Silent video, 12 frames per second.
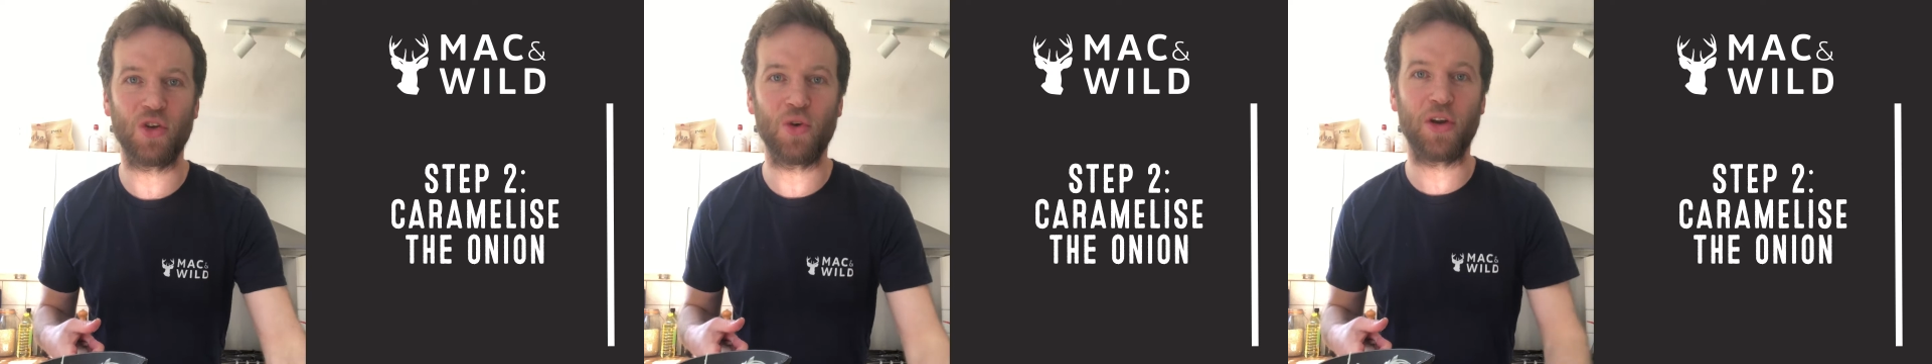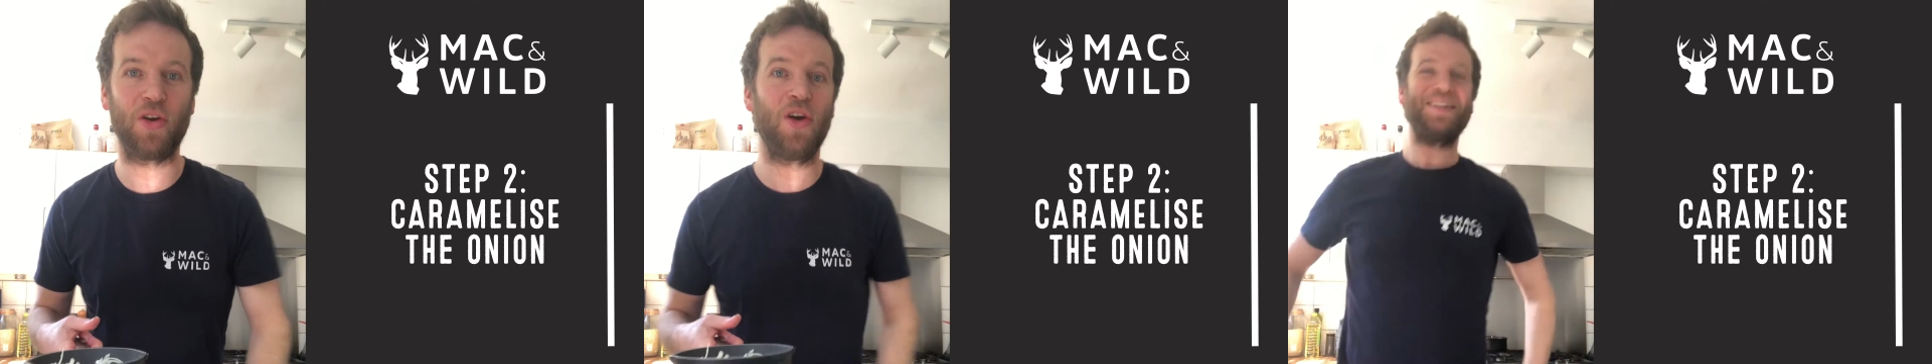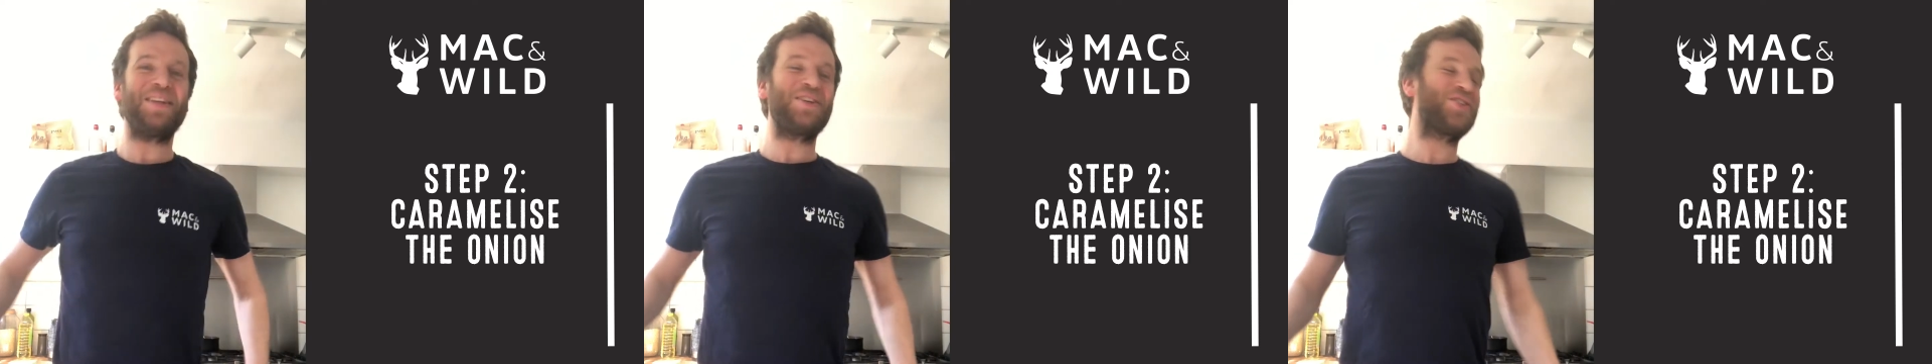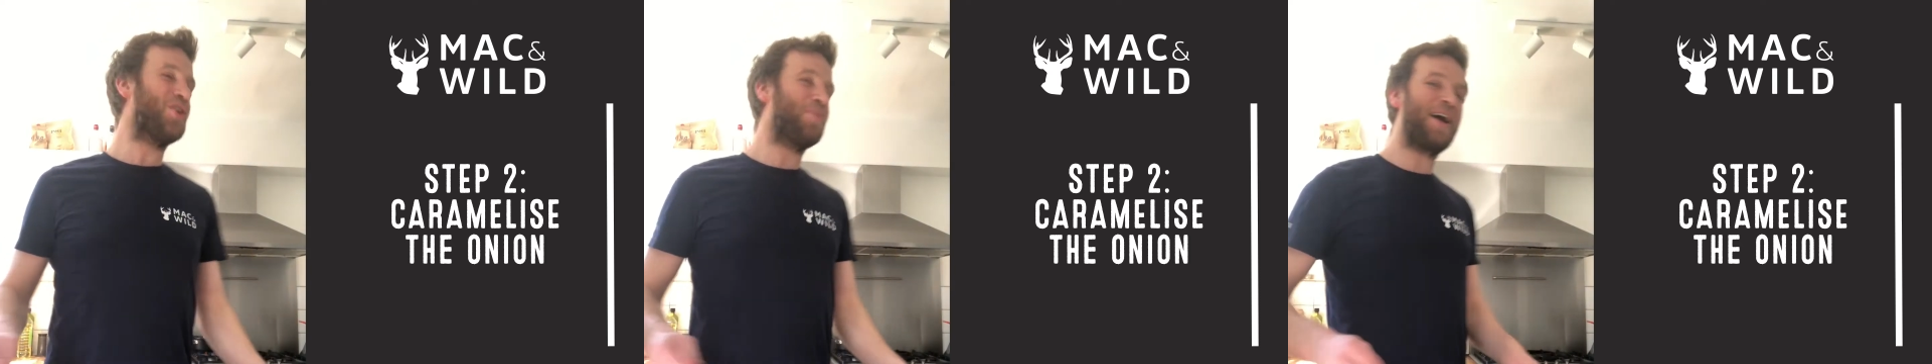going on.
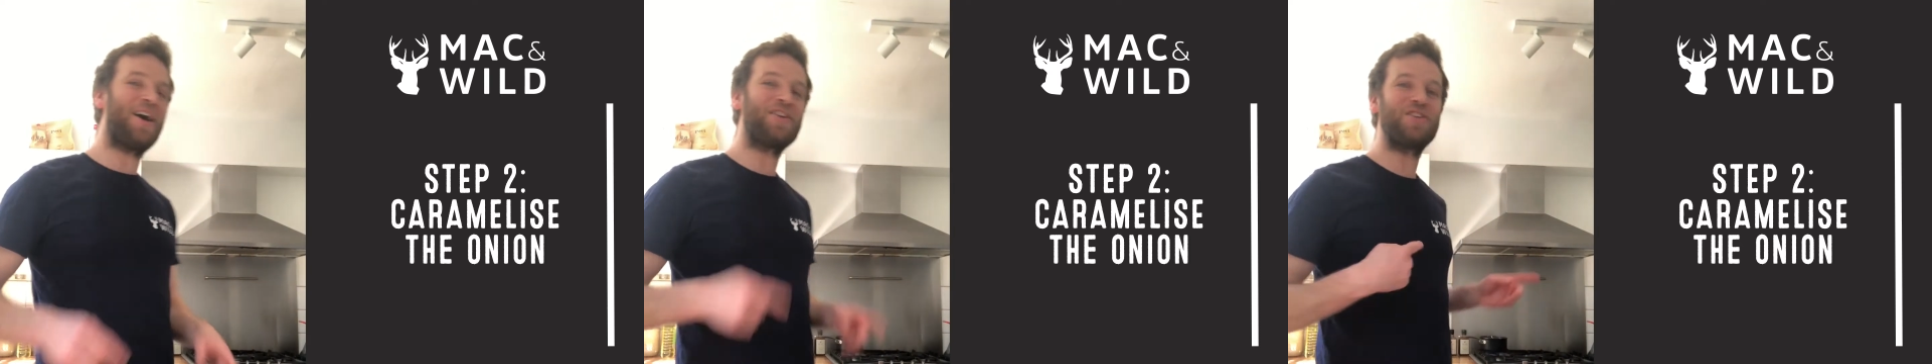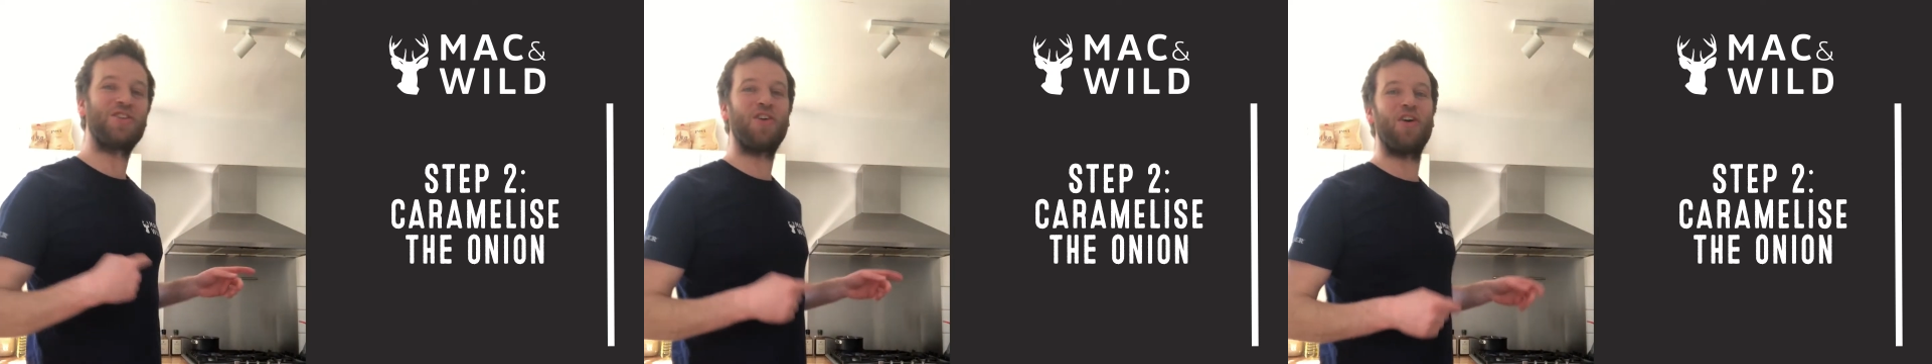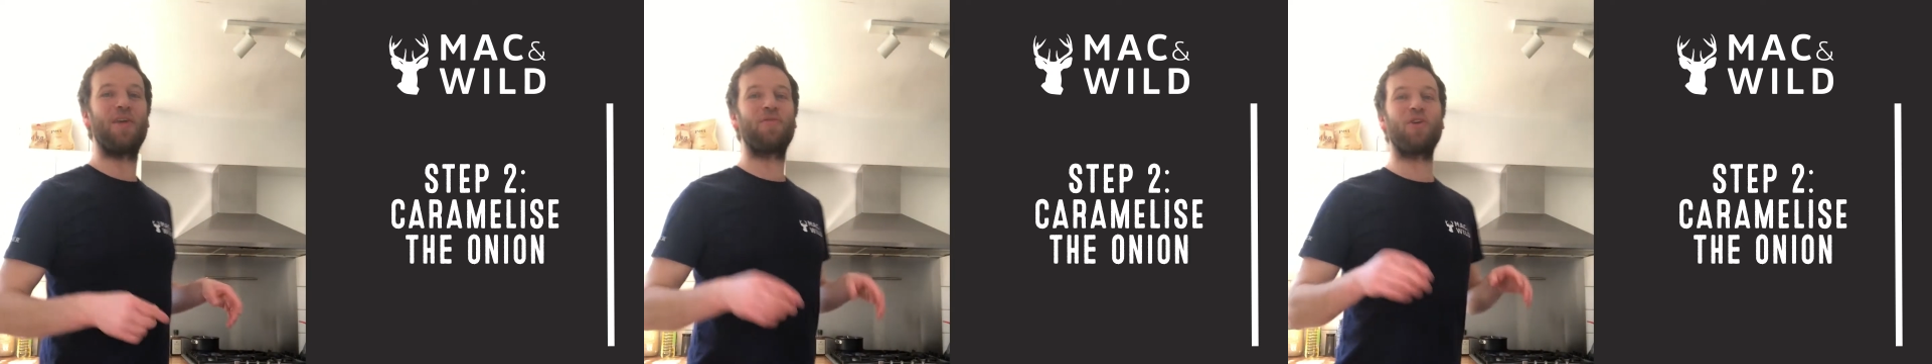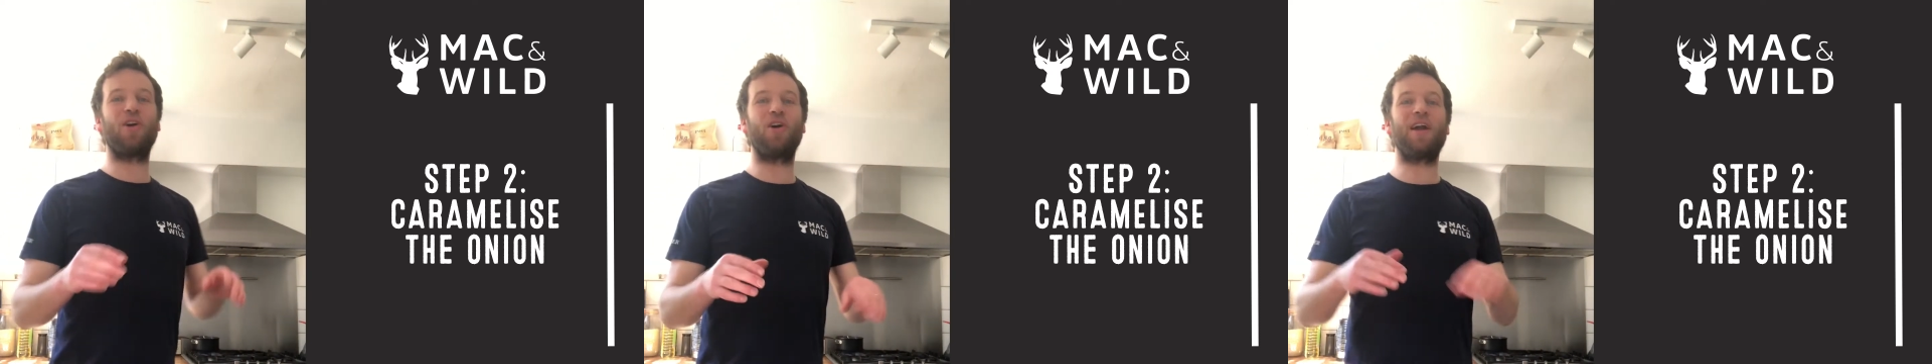So my onions are on, I've
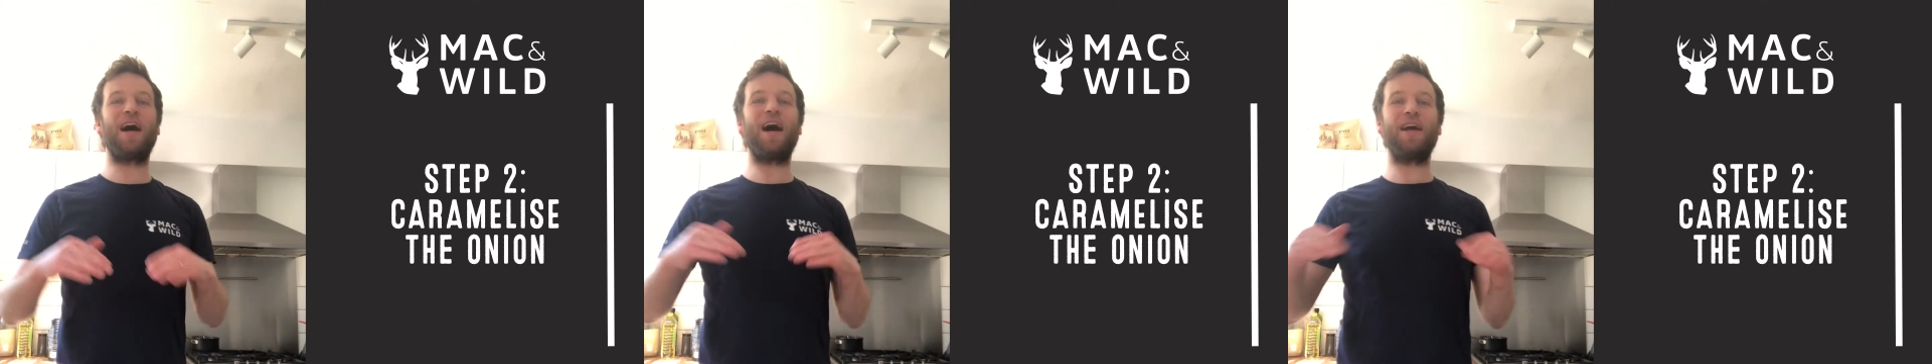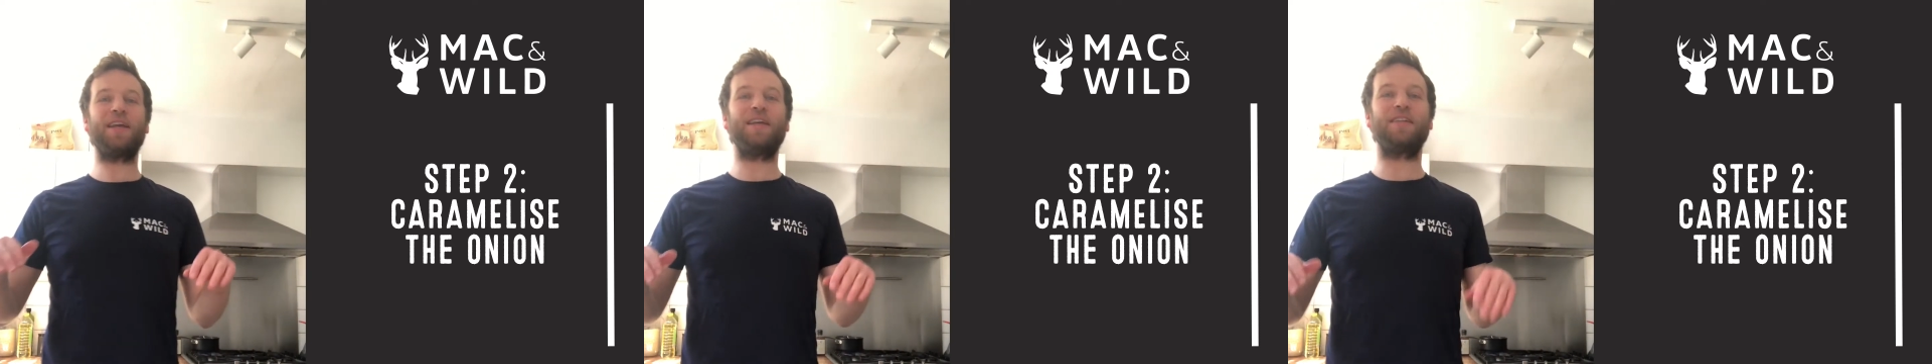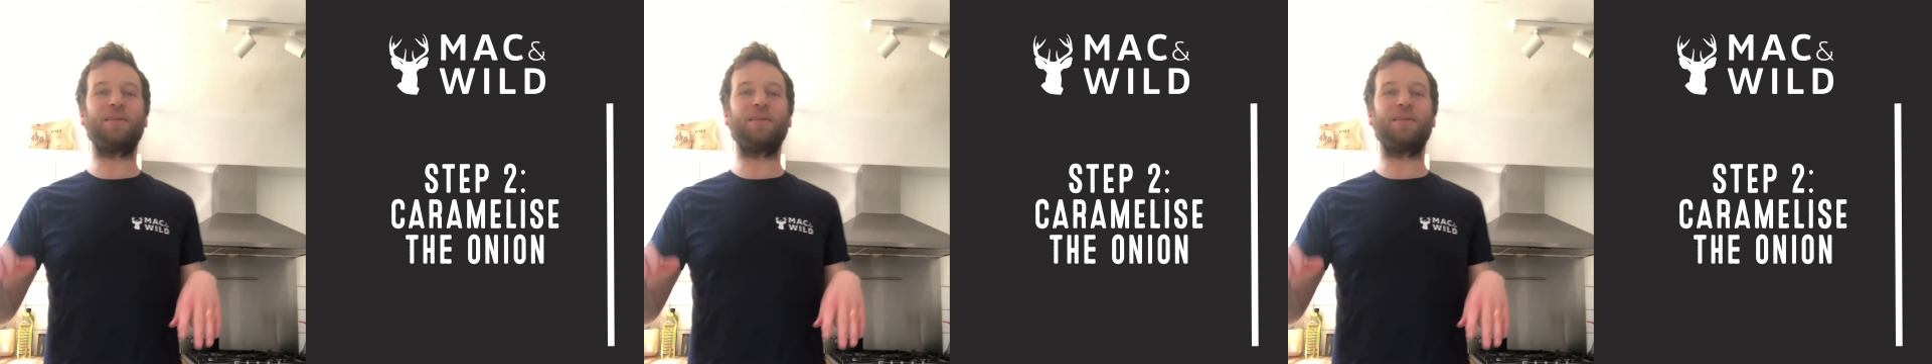got it on a high heat.